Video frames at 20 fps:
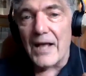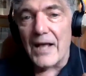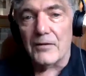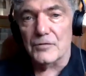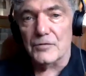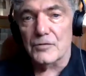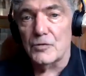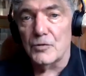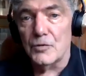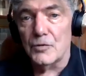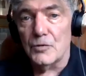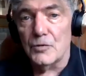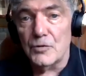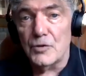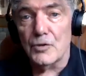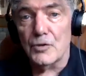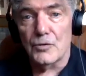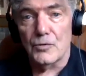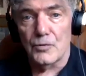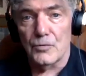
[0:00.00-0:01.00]
else
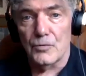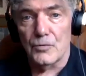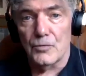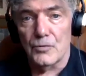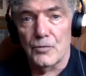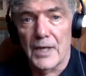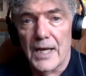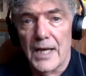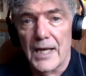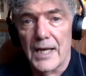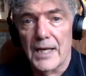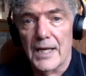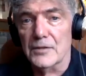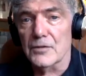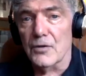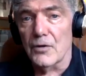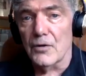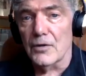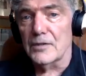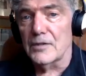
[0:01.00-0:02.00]
you do
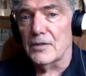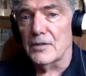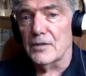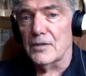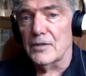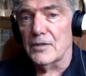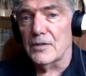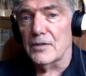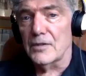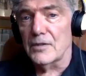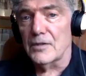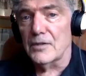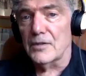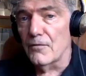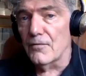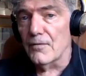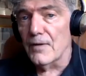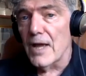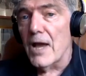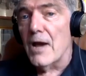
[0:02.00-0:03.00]
is going to
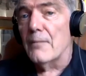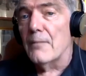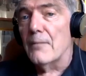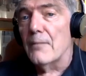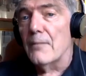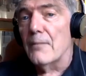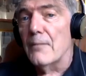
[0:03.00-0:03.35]
improve.